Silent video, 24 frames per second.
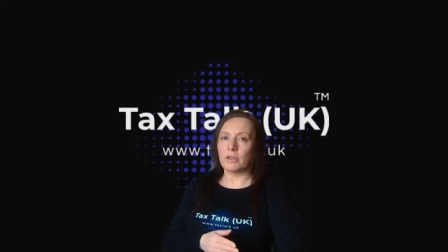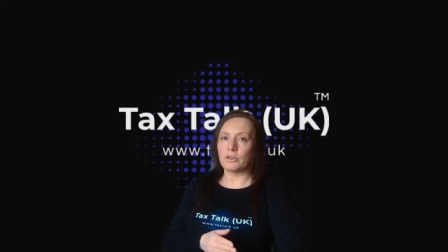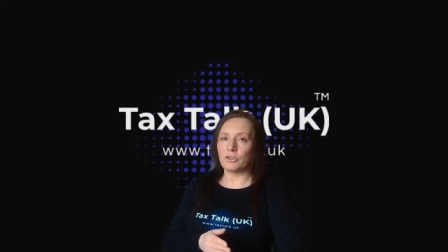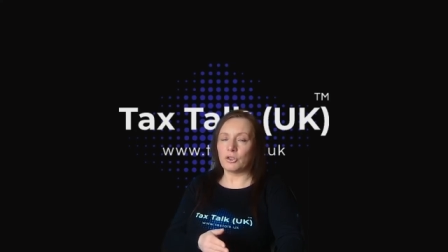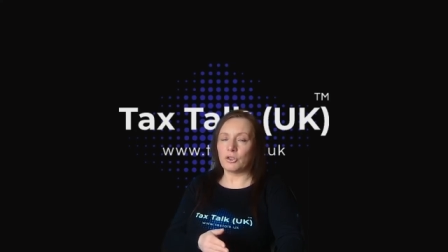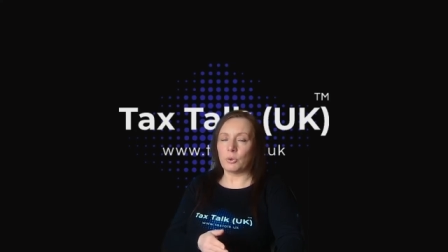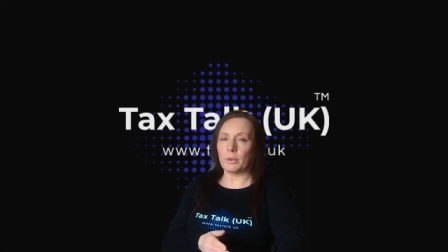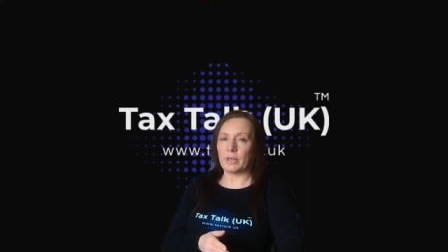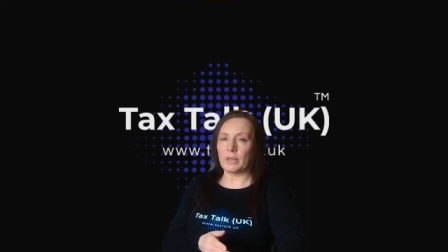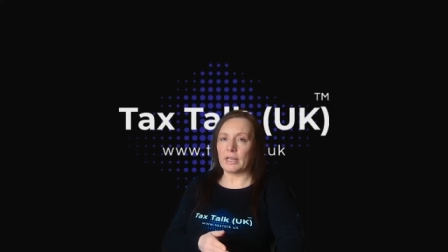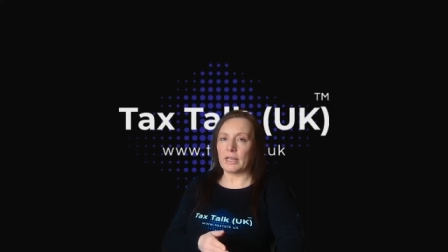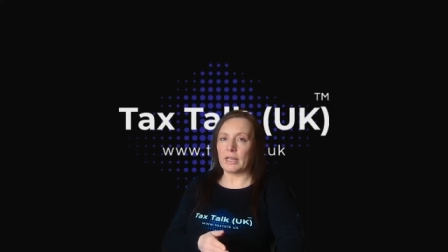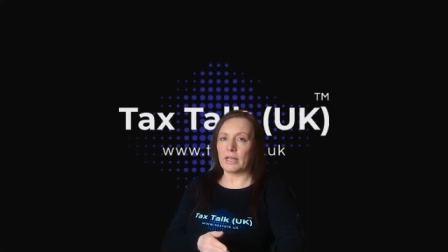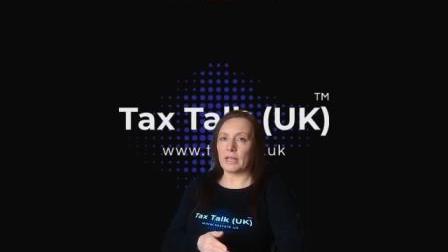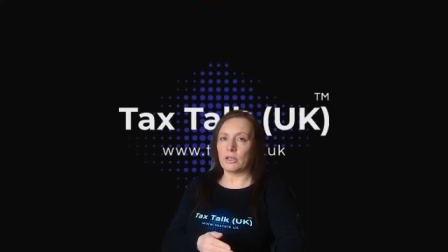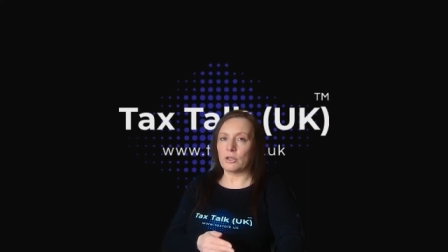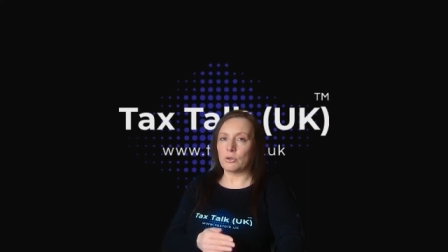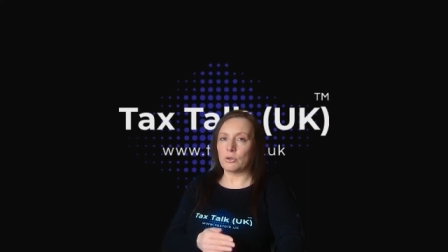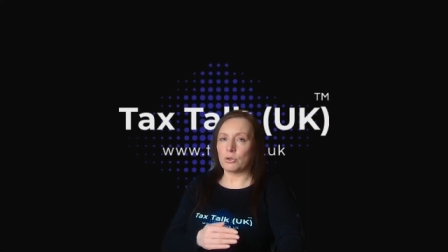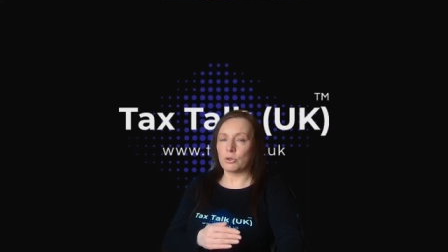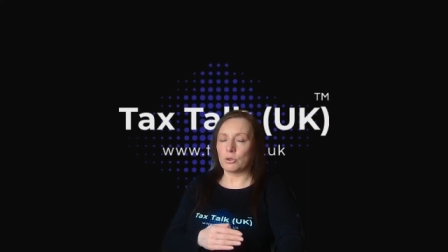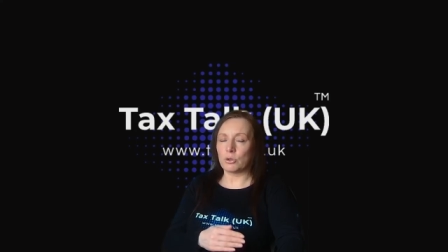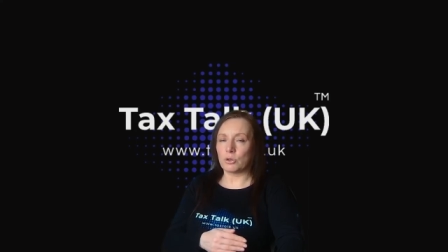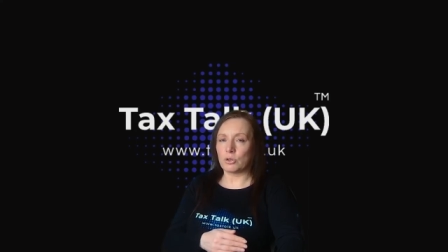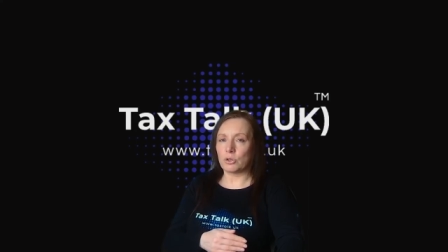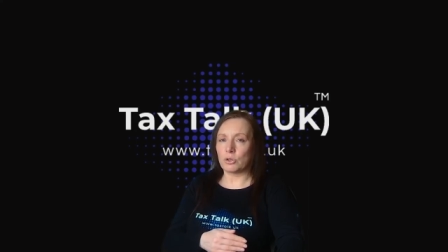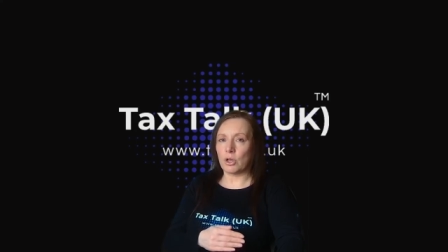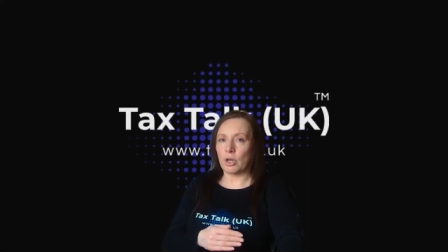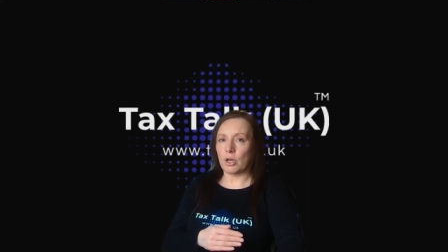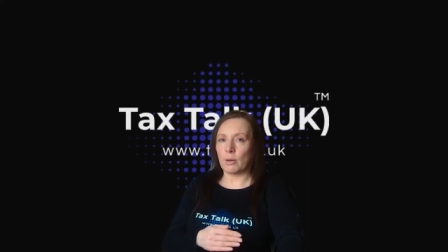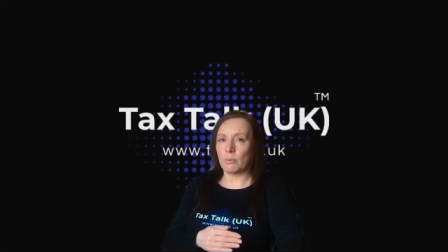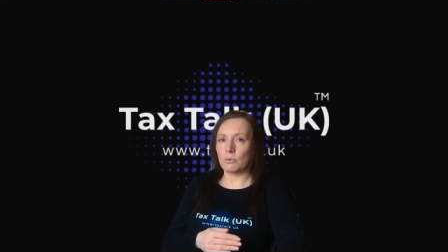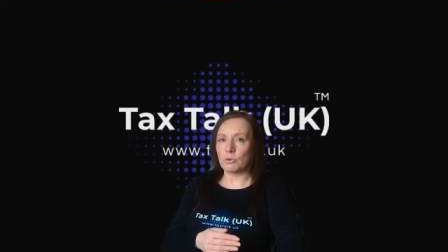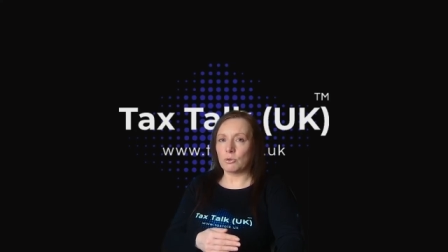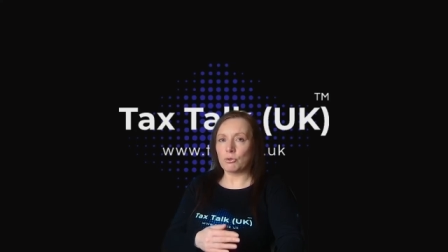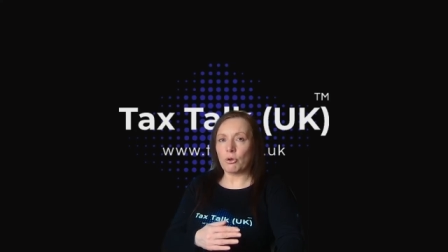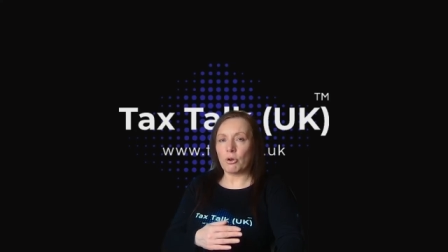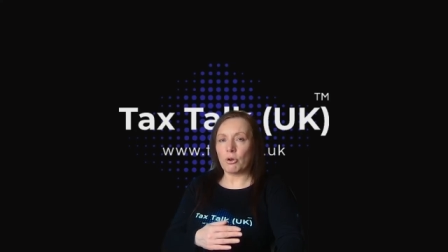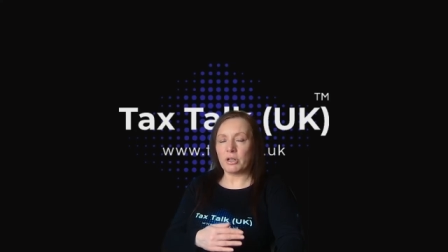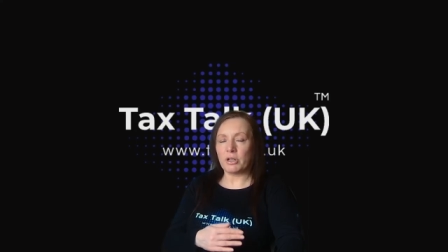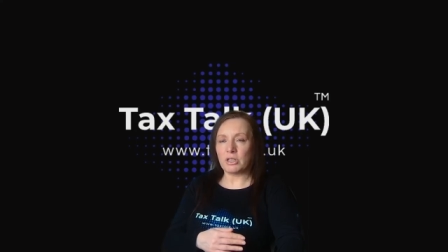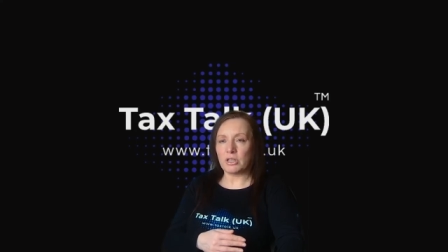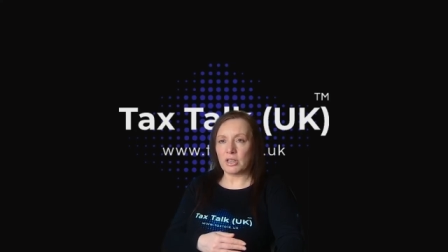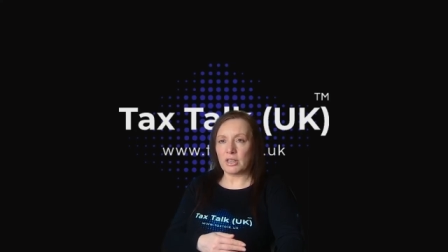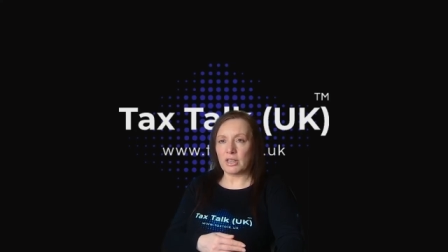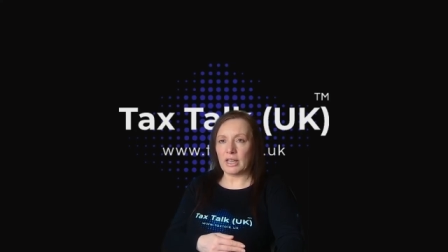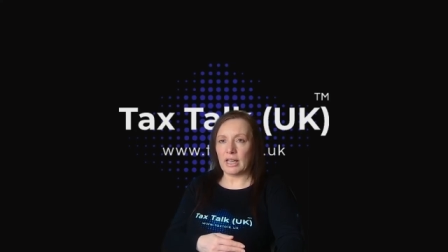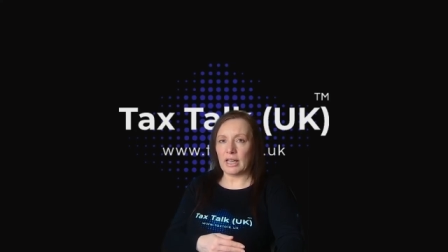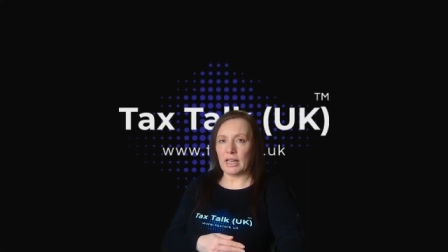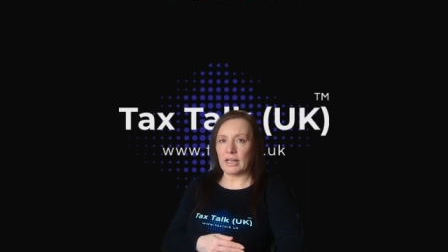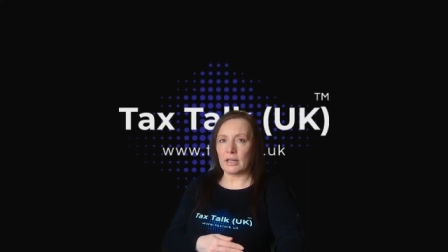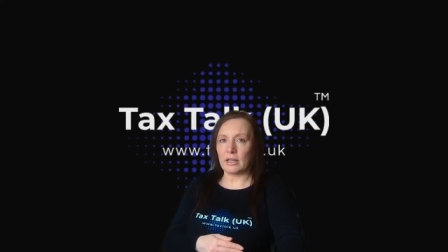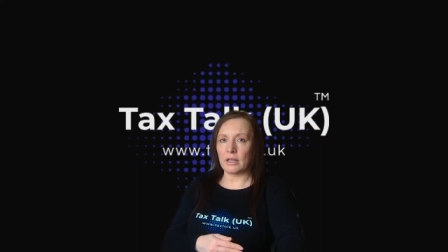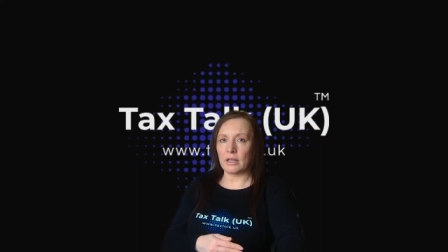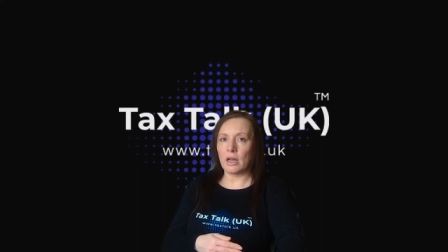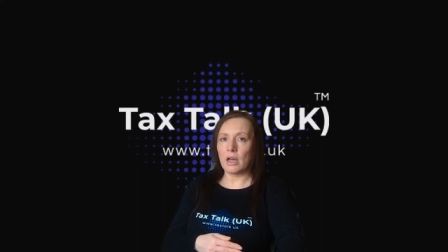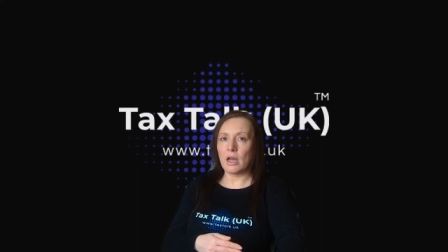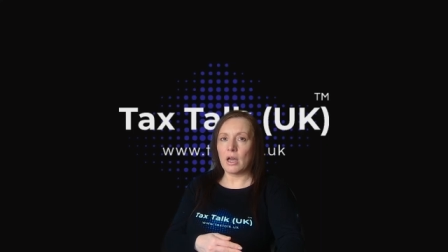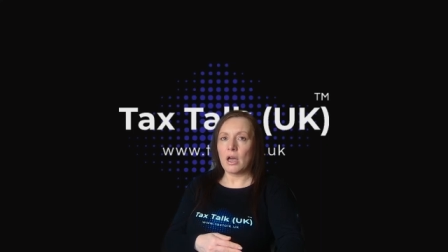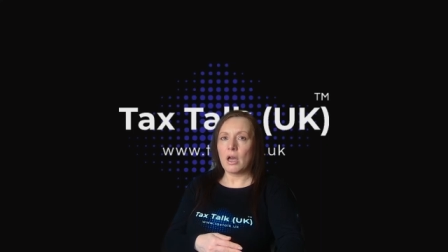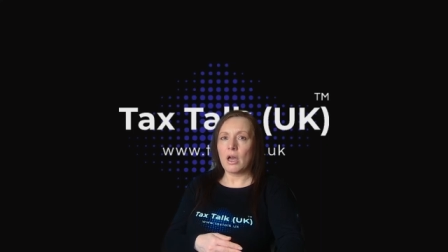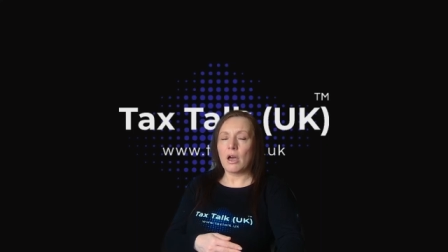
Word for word: are doing it you should um, try to think